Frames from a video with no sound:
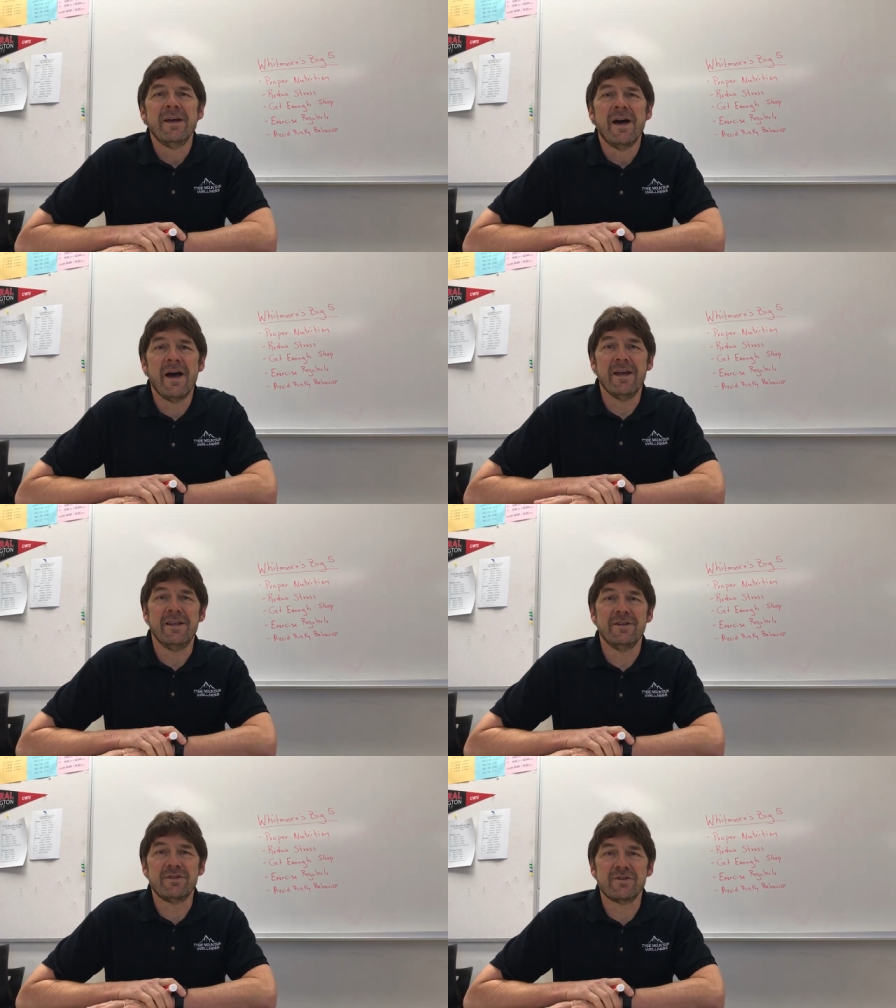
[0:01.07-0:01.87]
Hi,
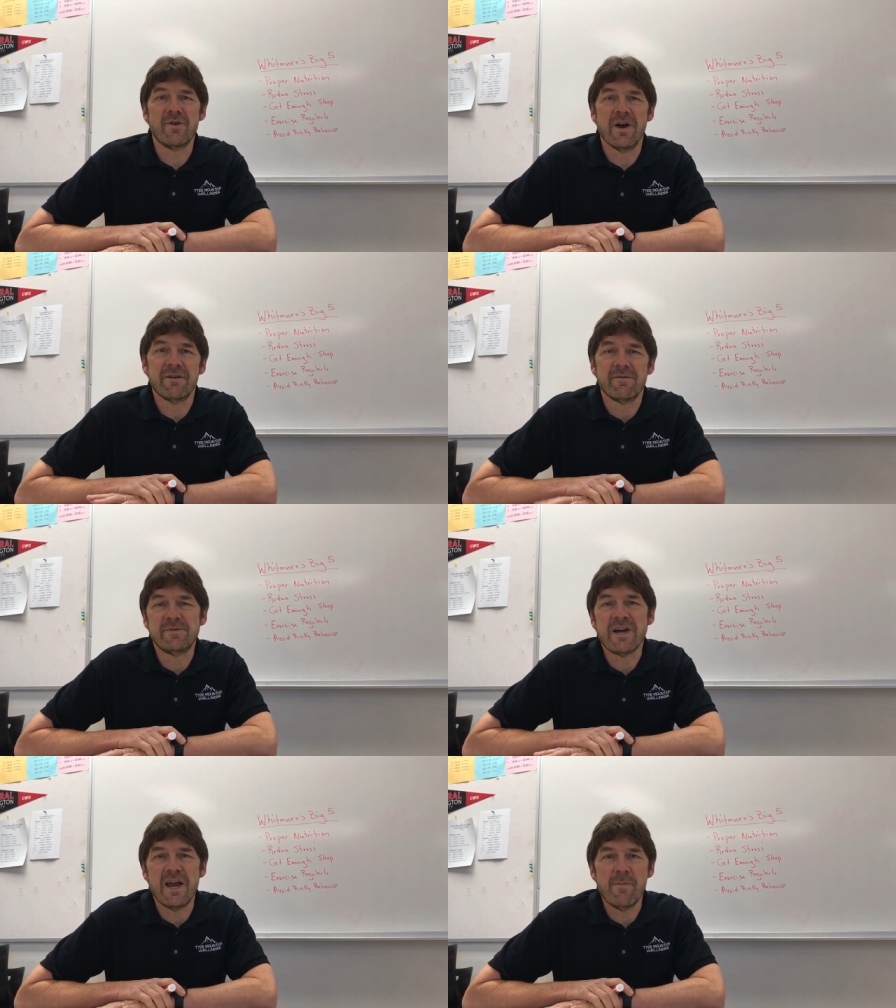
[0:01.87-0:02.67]
this is Greg from
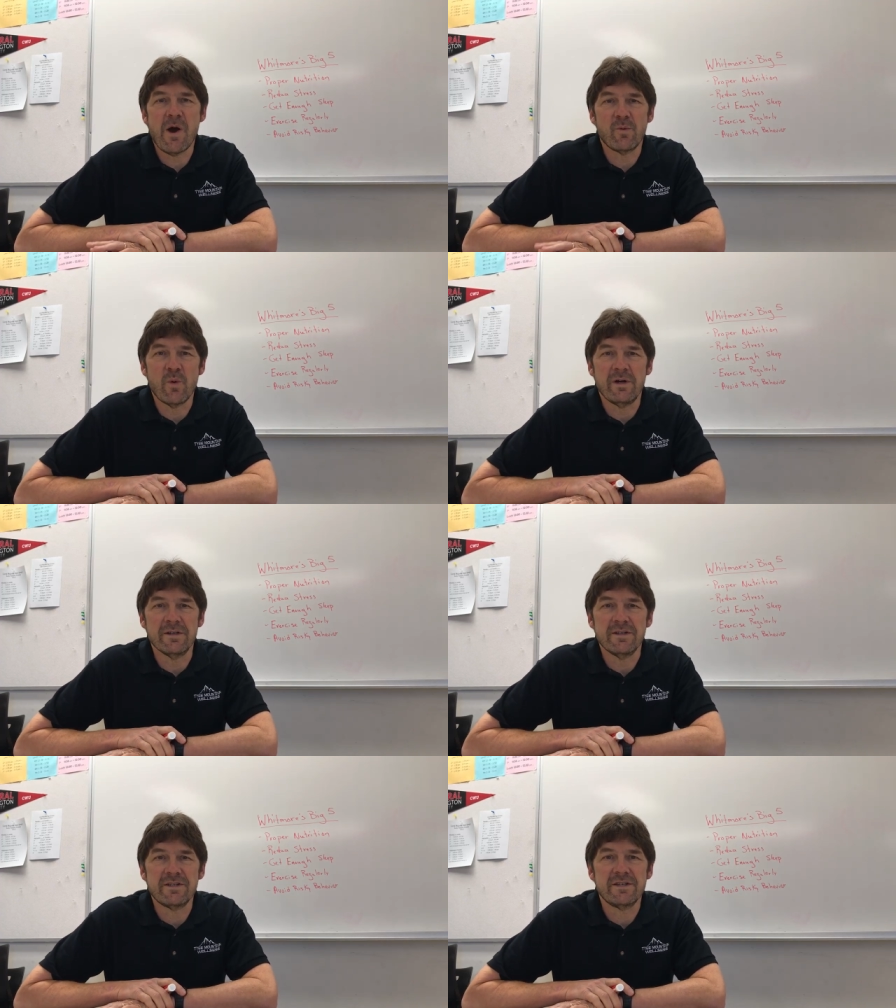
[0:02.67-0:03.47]
Tyee Mountain
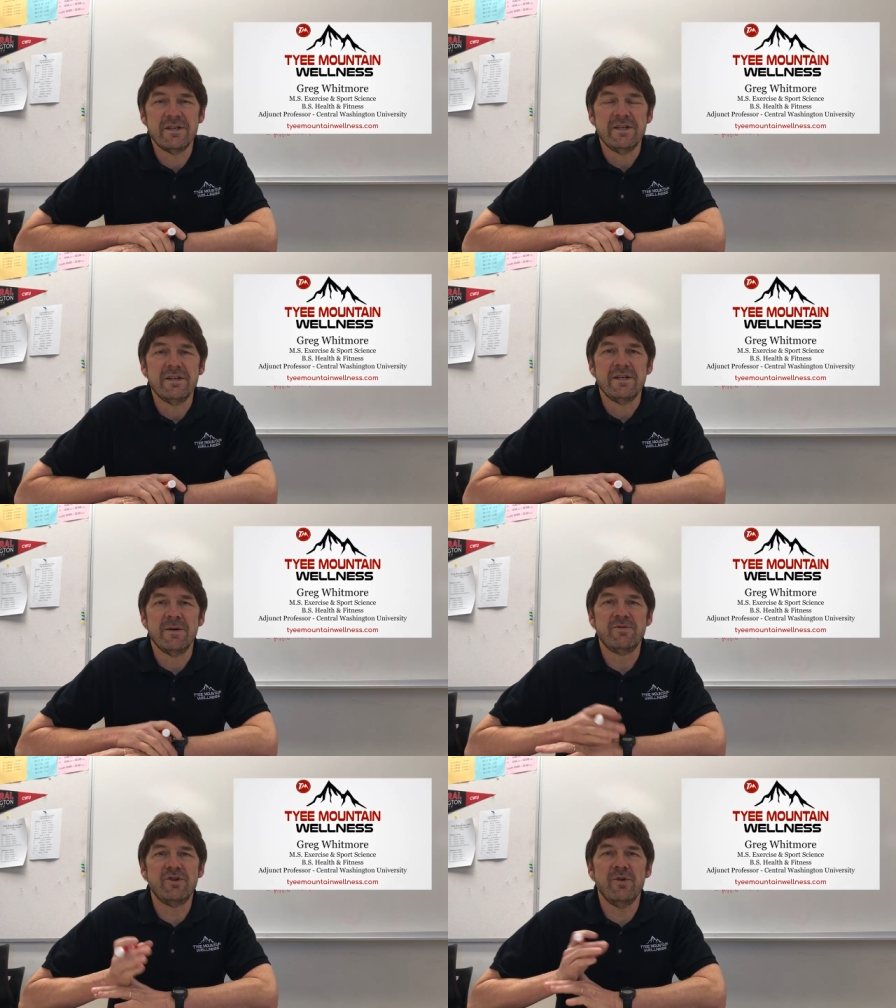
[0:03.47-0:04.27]
Wellness. I'm
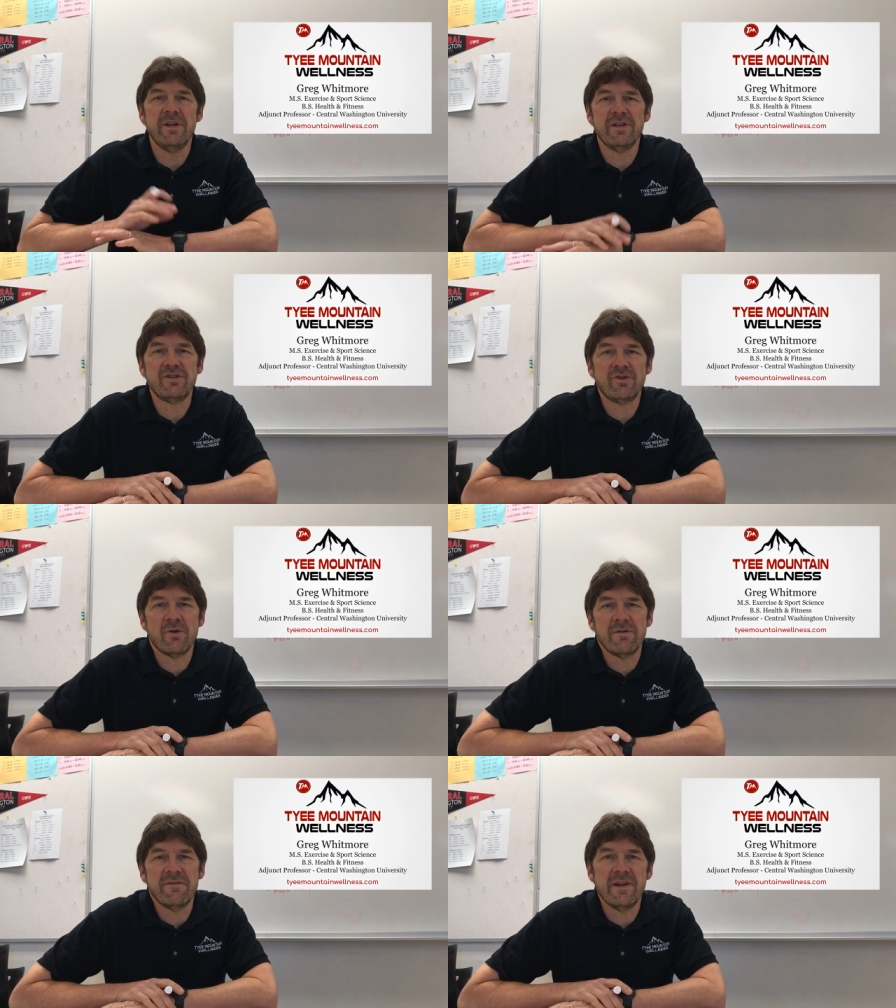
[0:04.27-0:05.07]
shooting this
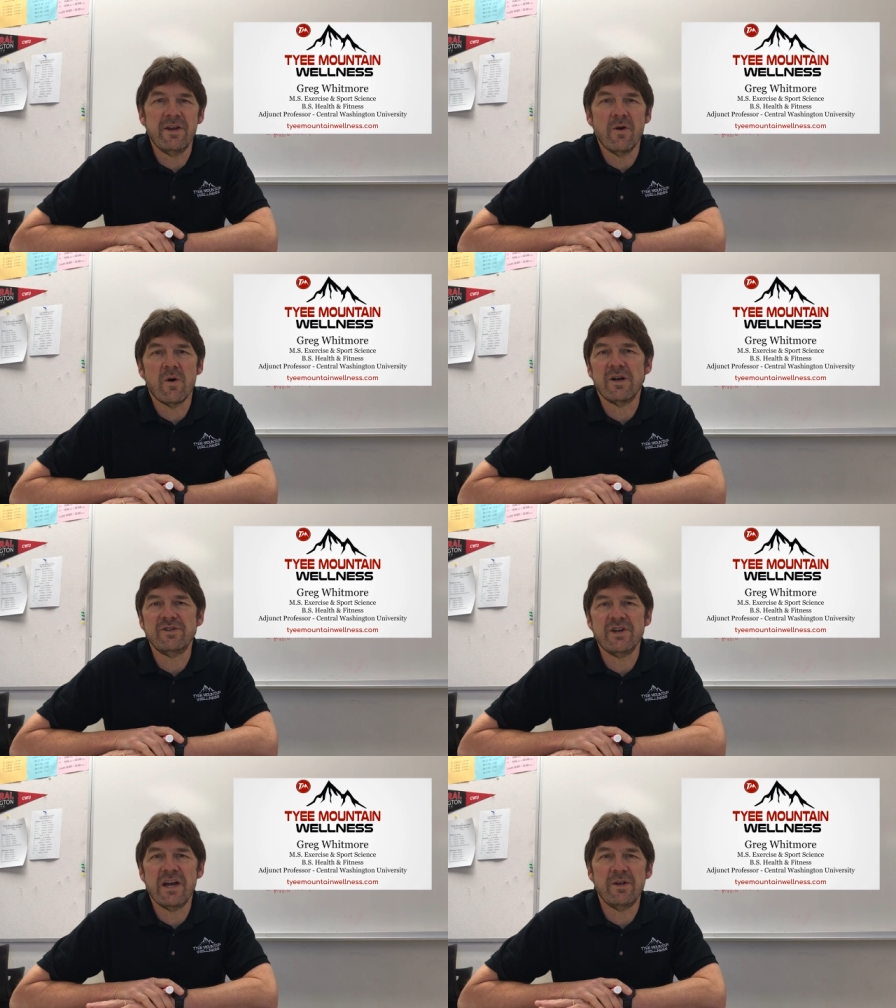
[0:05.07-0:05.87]
short video on
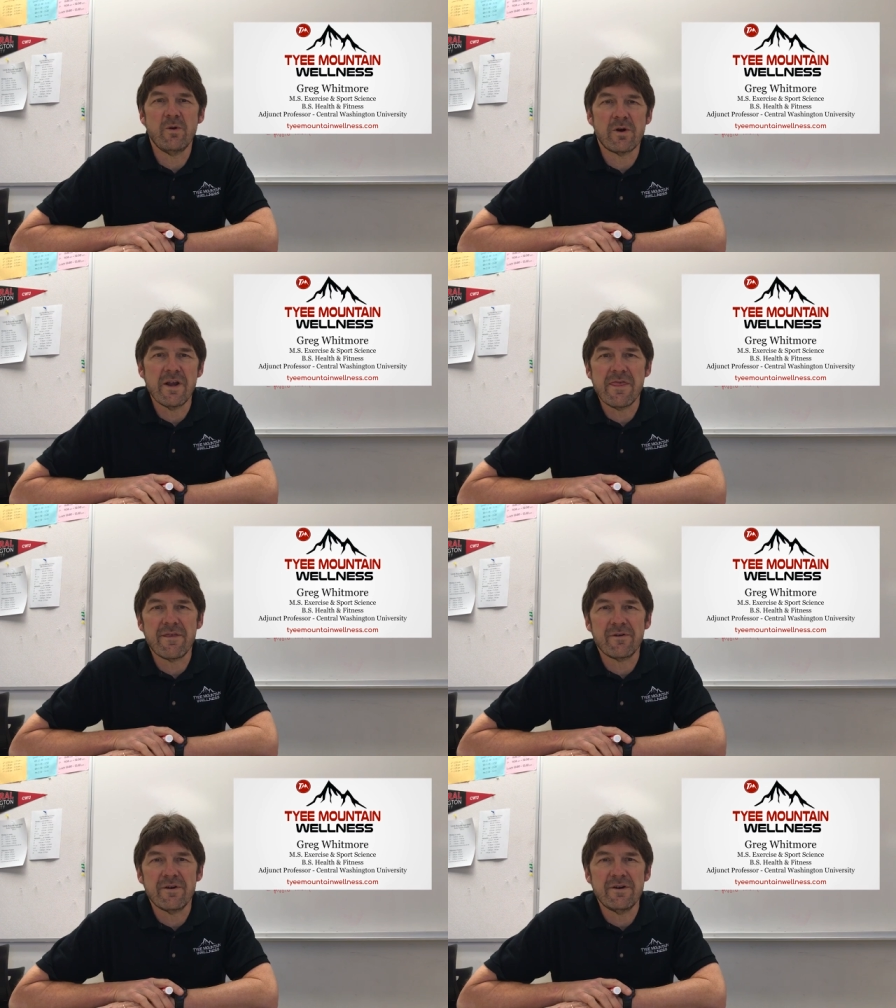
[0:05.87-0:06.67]
January
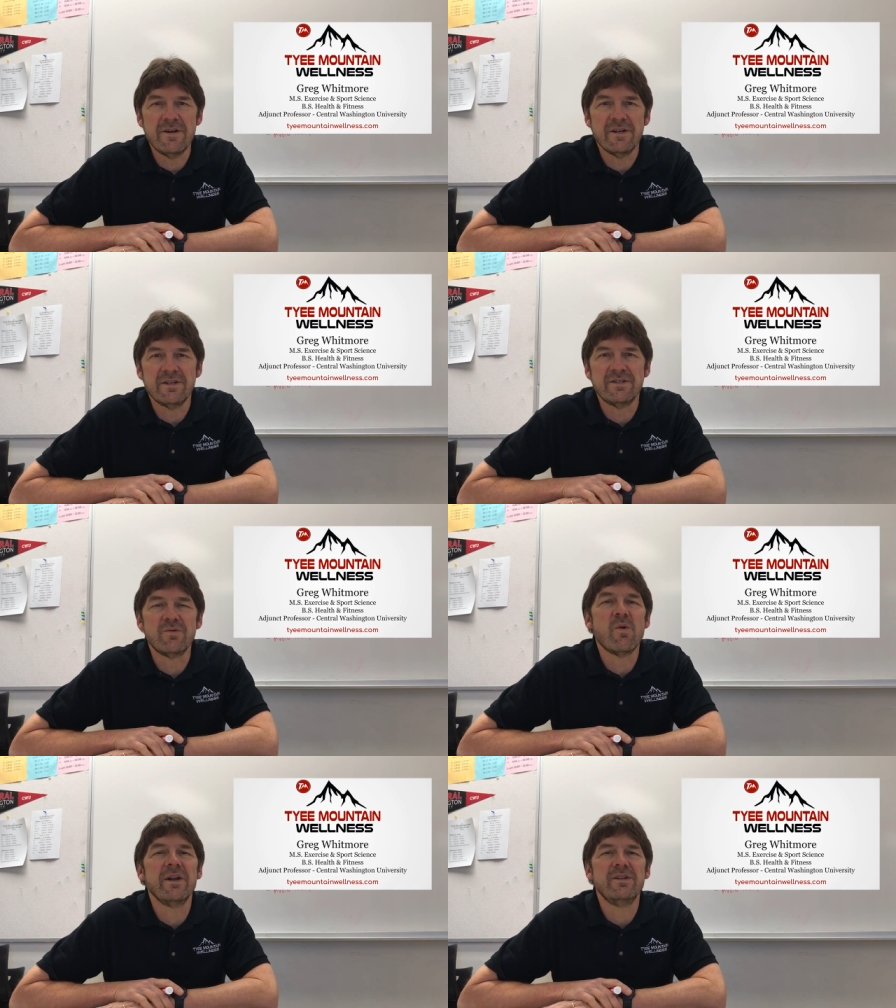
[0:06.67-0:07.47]
3rd,
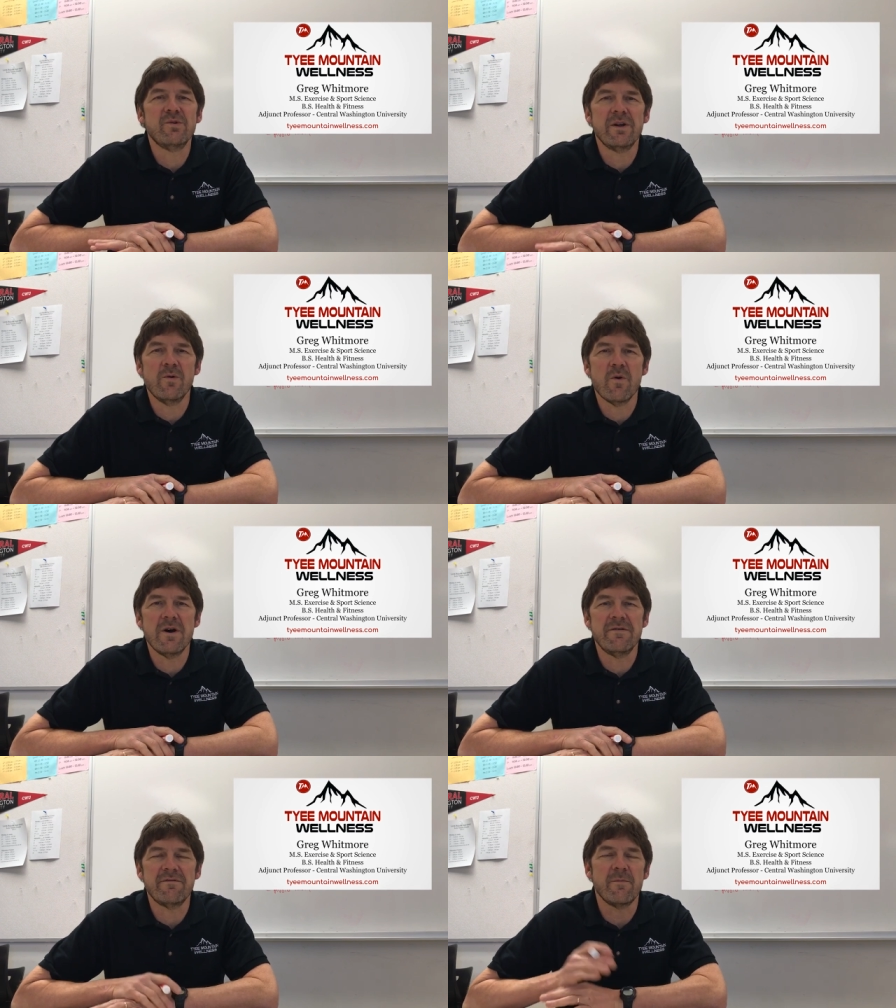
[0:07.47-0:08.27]

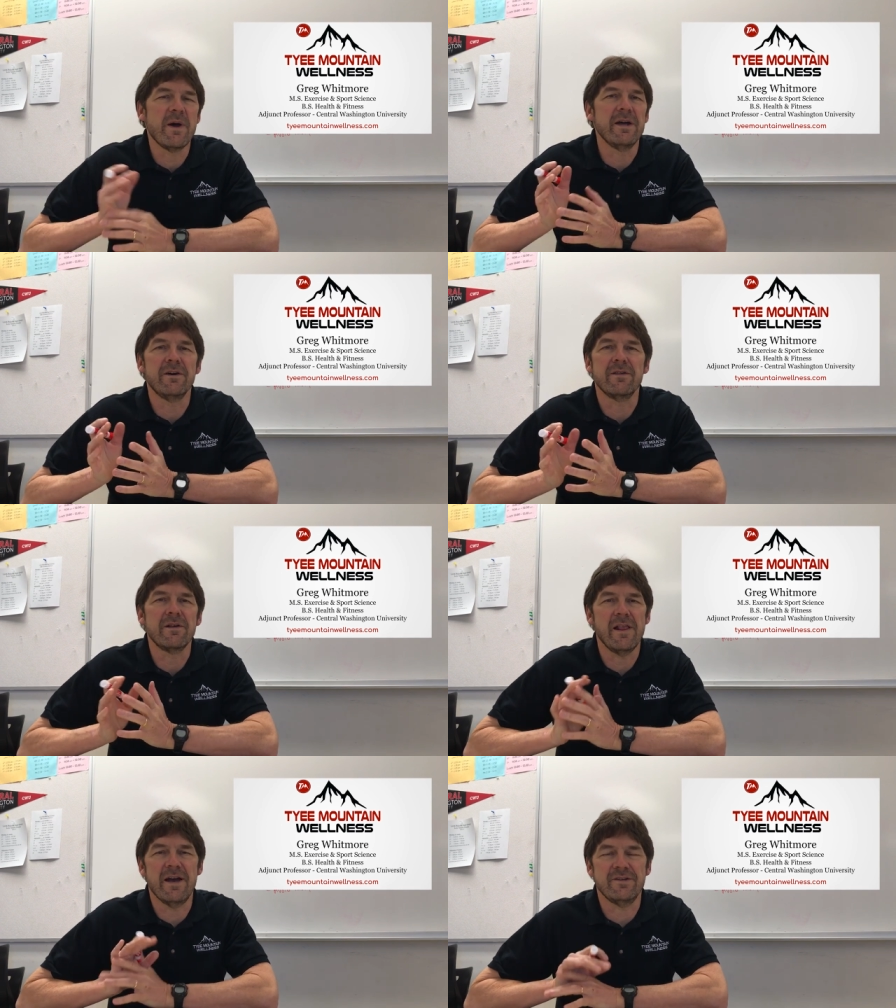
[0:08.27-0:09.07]
2021 from my health
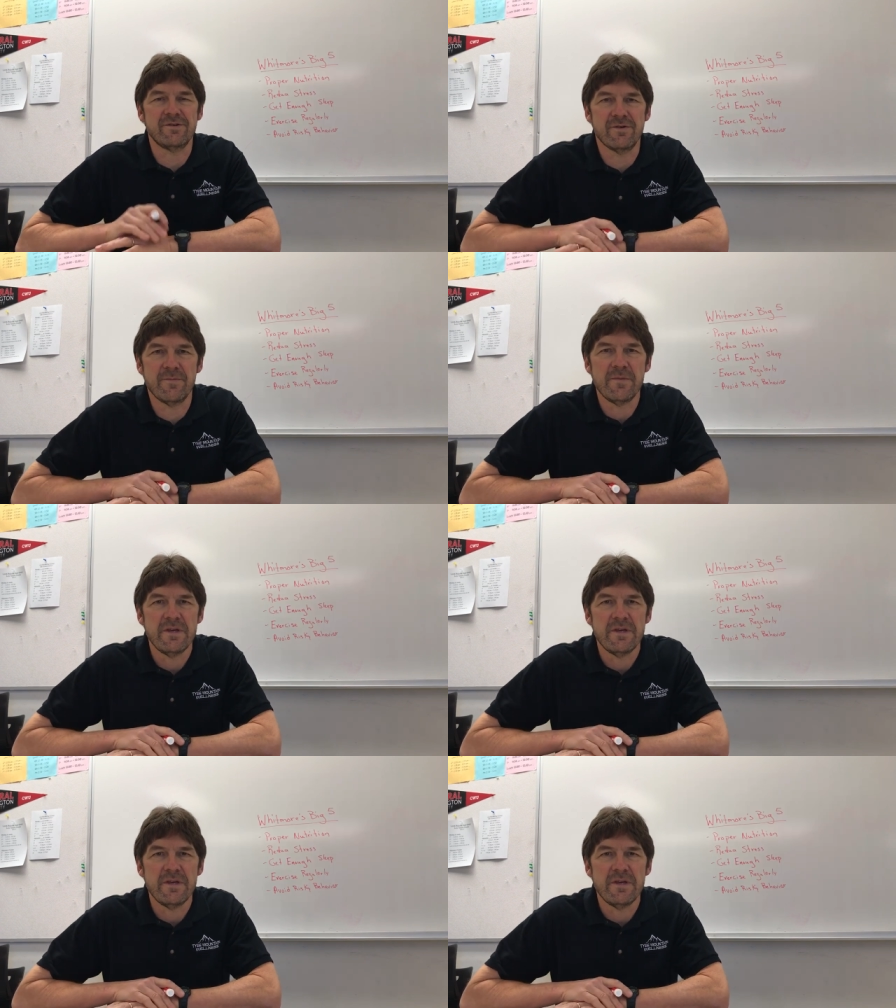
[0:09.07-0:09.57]
classroom.